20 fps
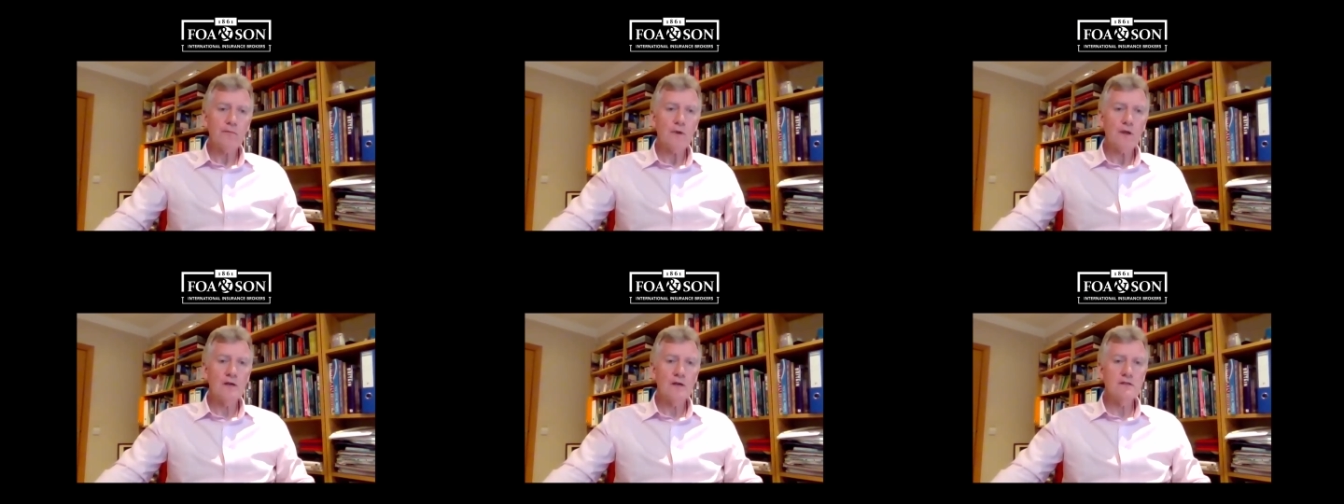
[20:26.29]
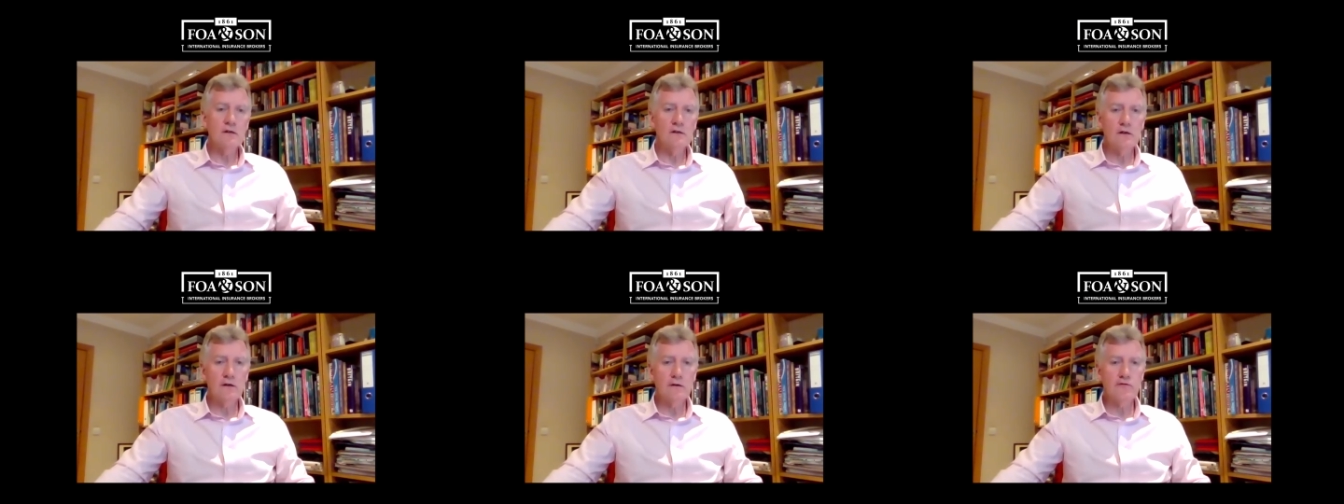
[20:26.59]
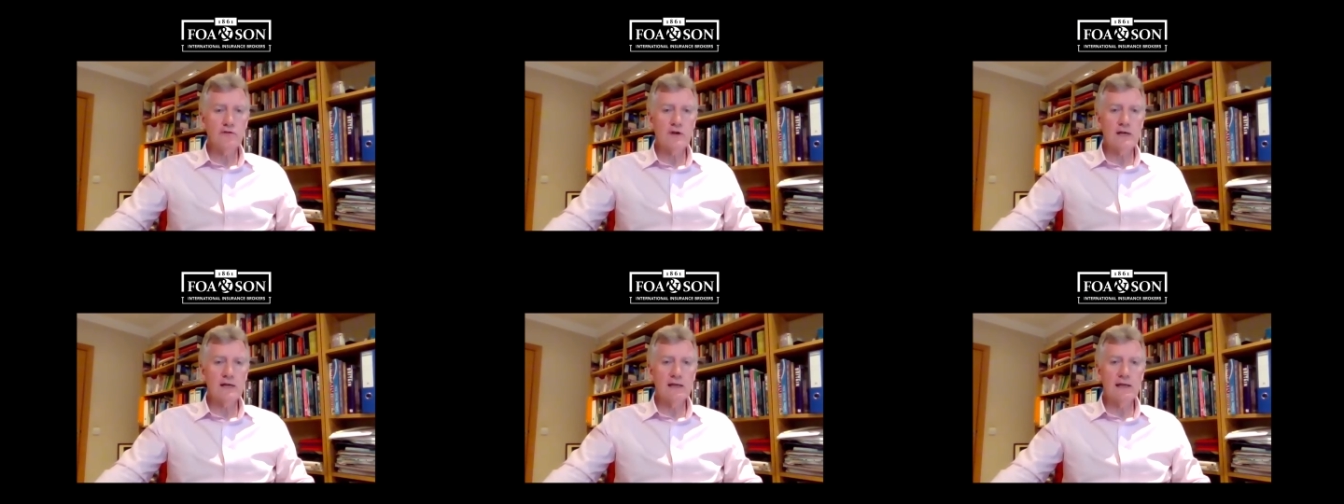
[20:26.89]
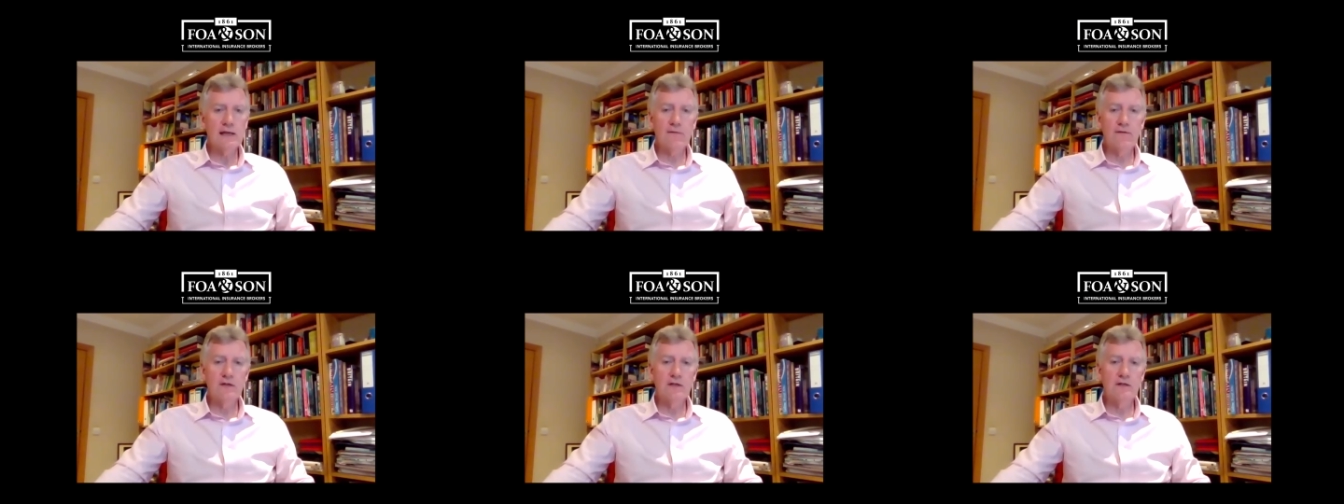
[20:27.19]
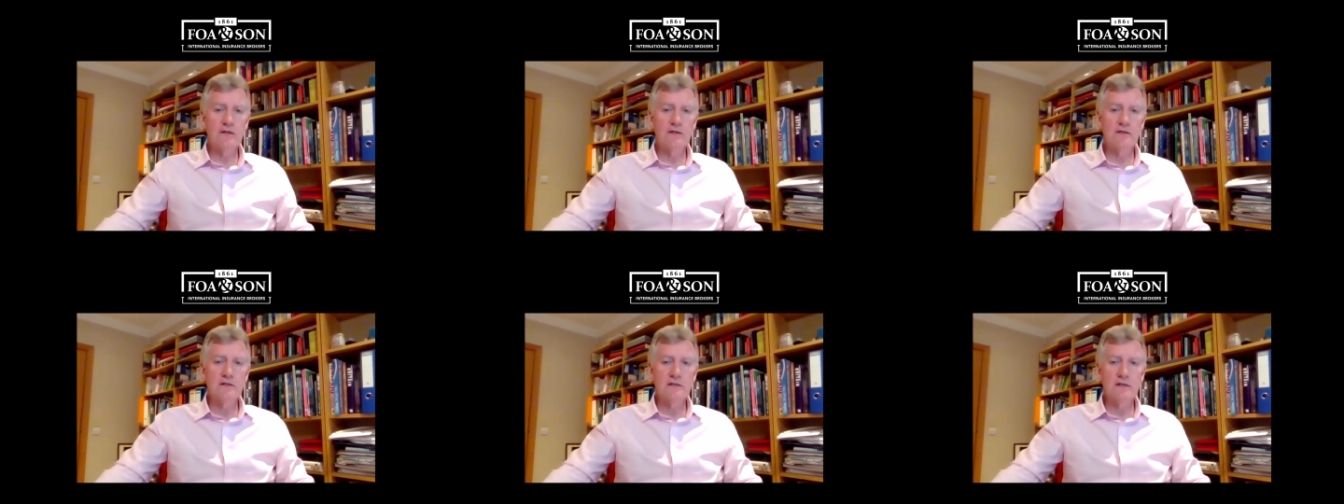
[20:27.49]
So look for any
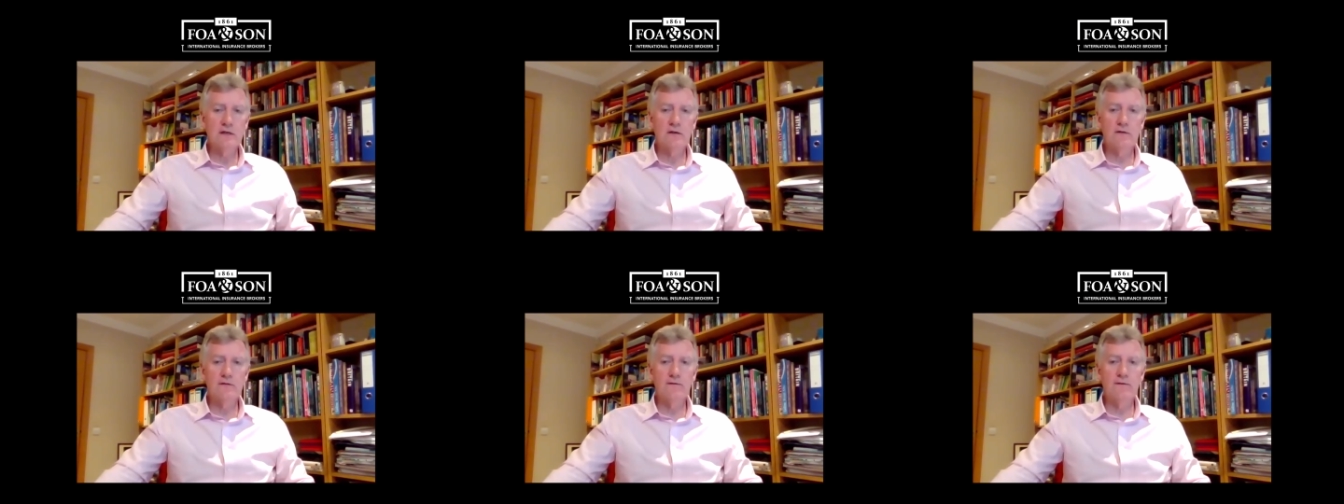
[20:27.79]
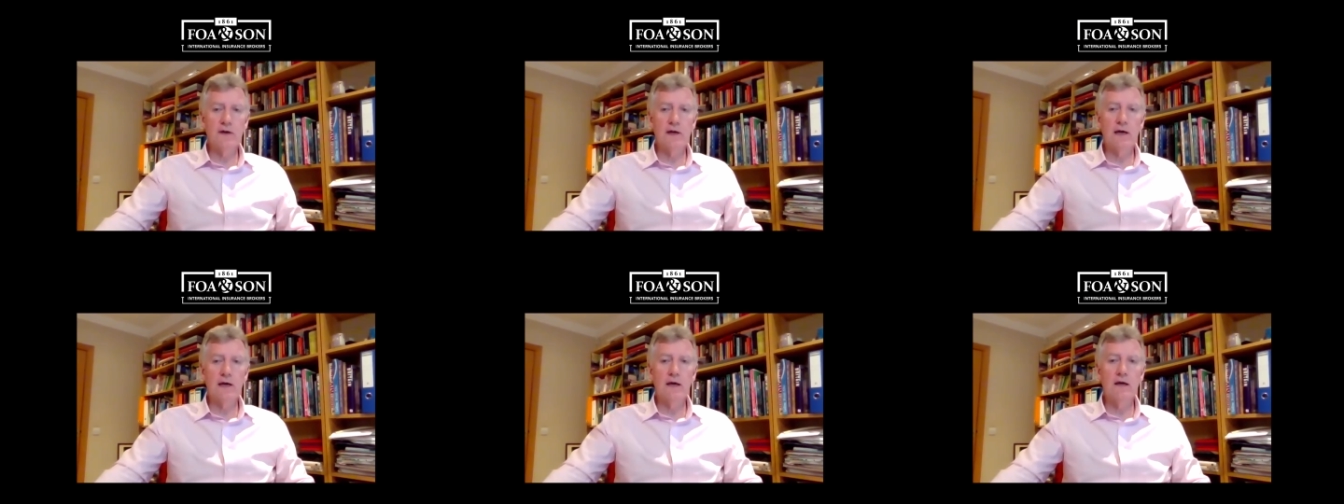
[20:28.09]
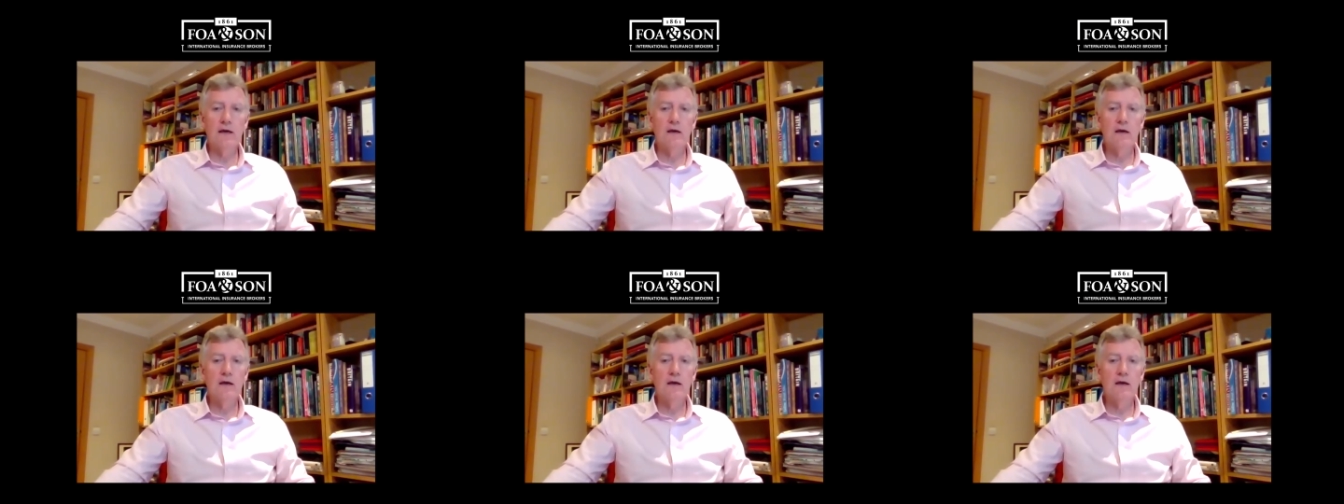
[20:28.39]
evidence of that.